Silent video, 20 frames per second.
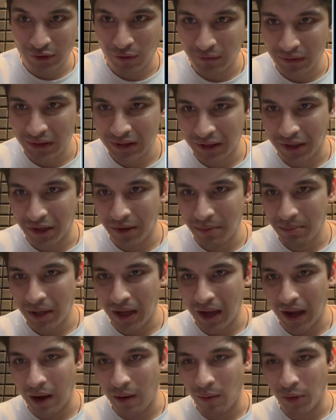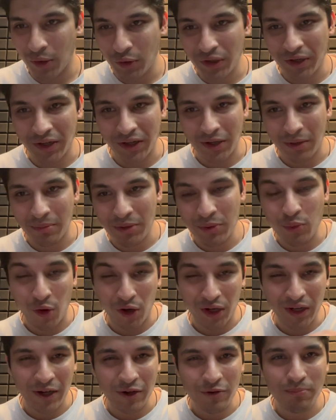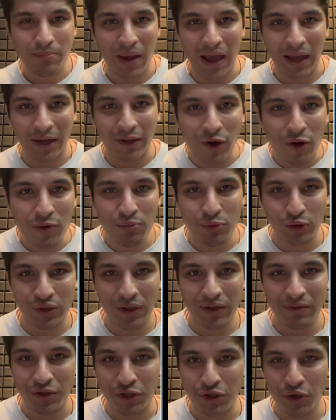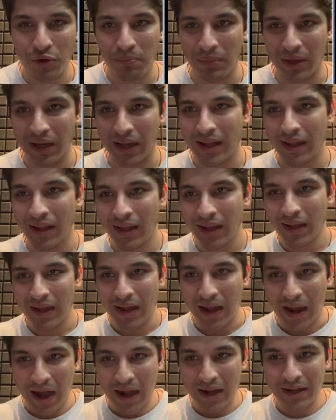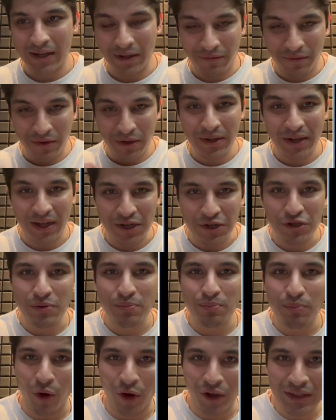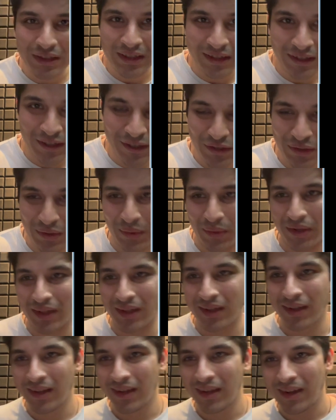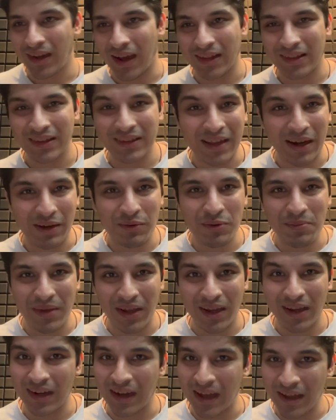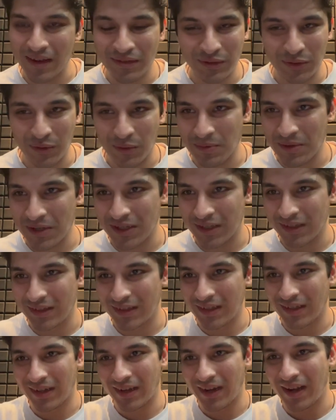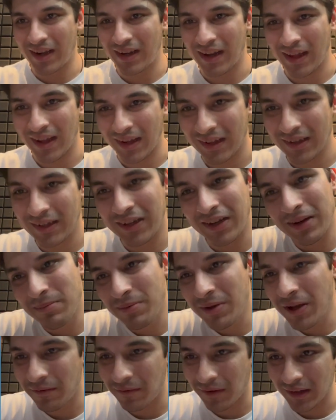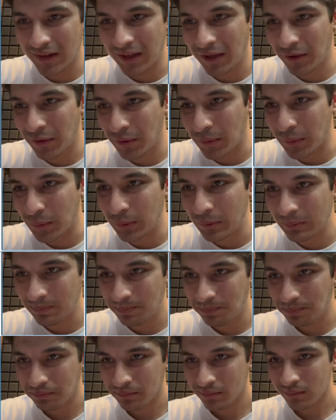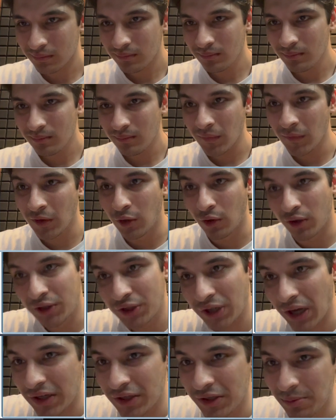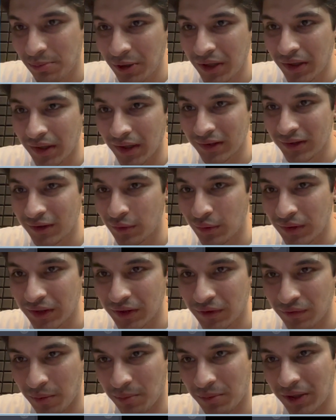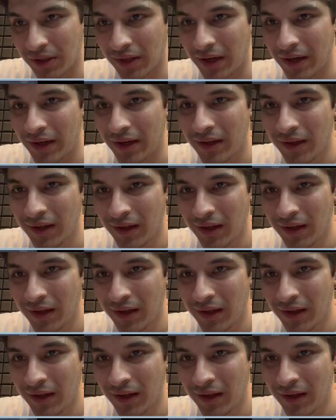of the script, I want to determine what kind of background music we should play at different tension points in the story. I think that will make our life so much easier, right? Like it'll be a fun thing to do. Oh, ChatGPT does do this for me, right?